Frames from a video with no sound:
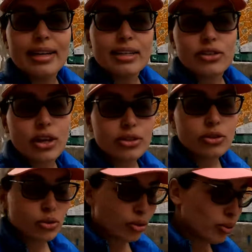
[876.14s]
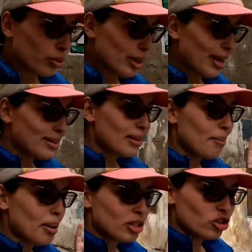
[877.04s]
he started school at the
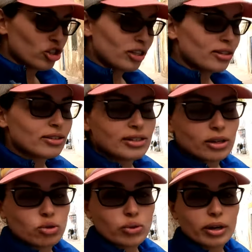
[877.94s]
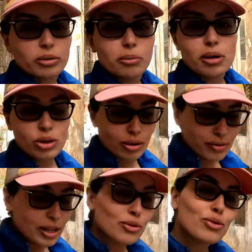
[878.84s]
Masjid Zaytuna, the Mosque of
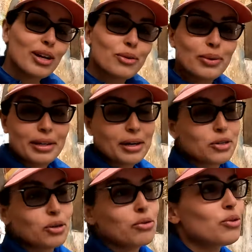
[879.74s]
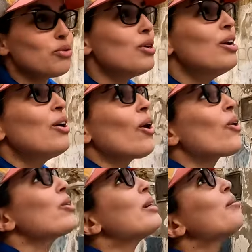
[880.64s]
Zaytuna, the one that I showed you
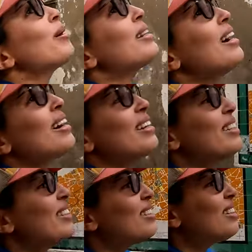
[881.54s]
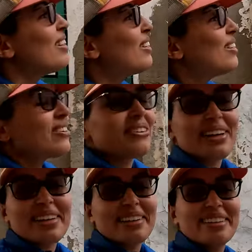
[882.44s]
earlier. But yeah, it is
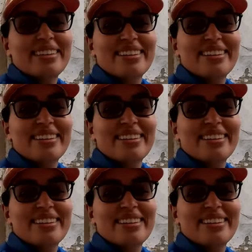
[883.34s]
right here.